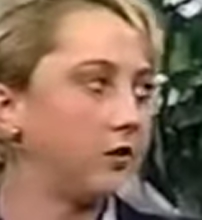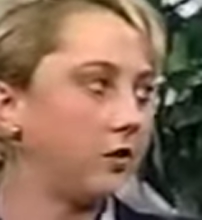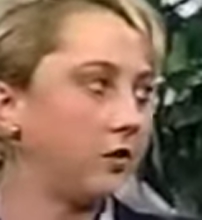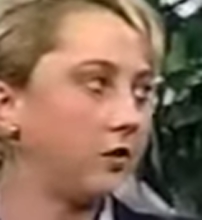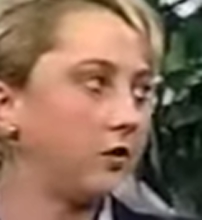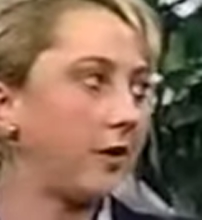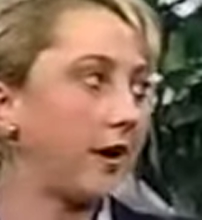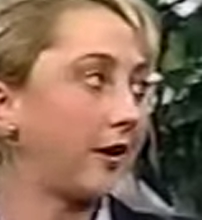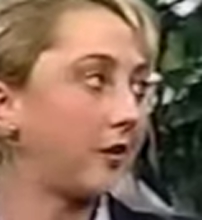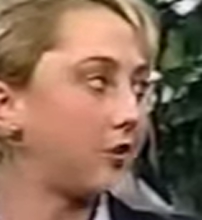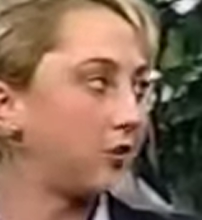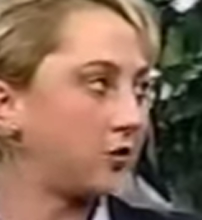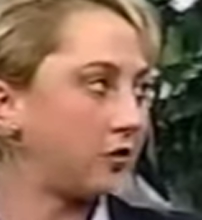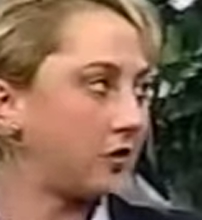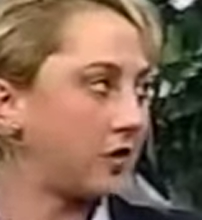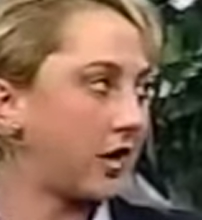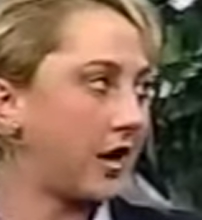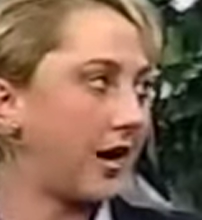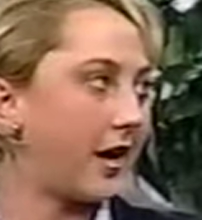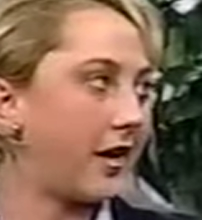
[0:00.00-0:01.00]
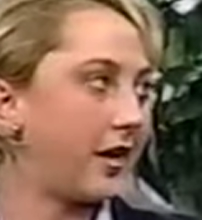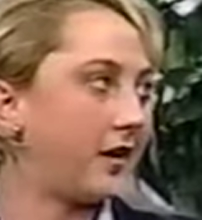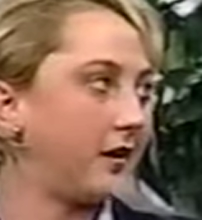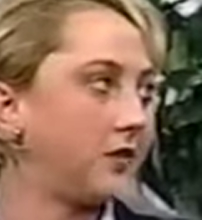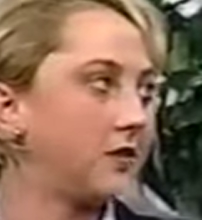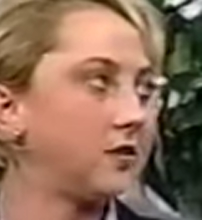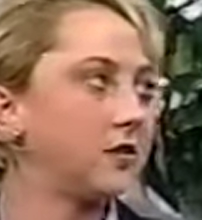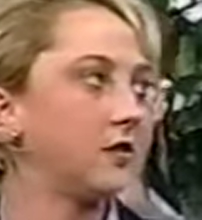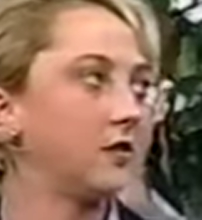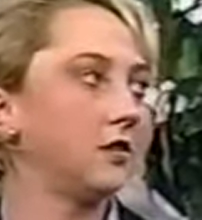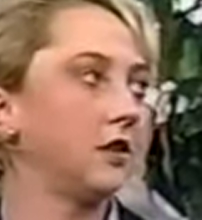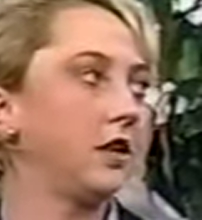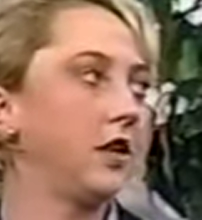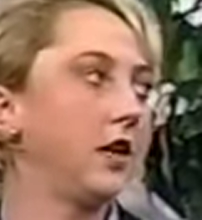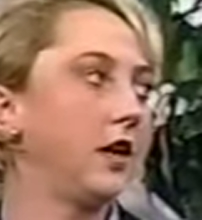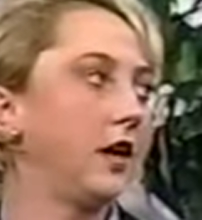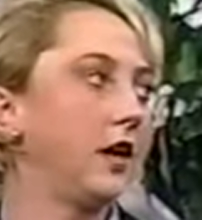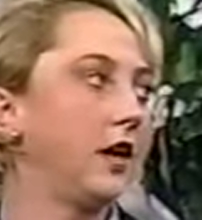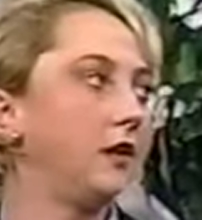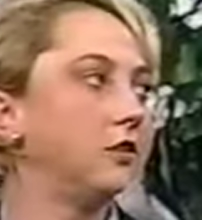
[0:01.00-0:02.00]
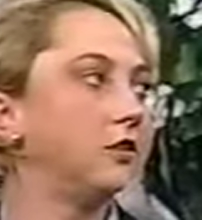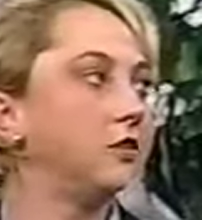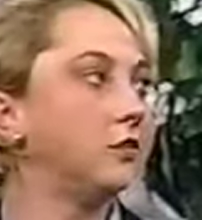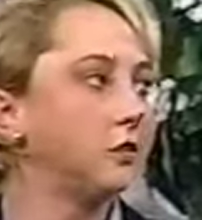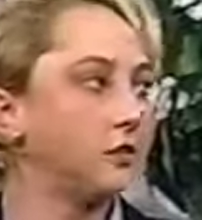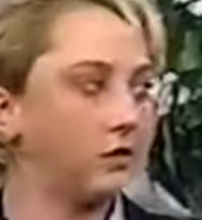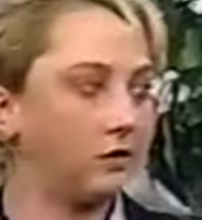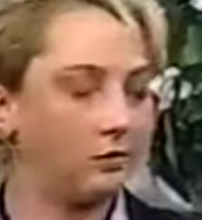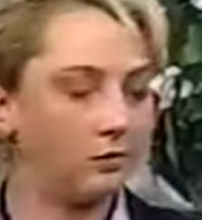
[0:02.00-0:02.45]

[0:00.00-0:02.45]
to exercise and just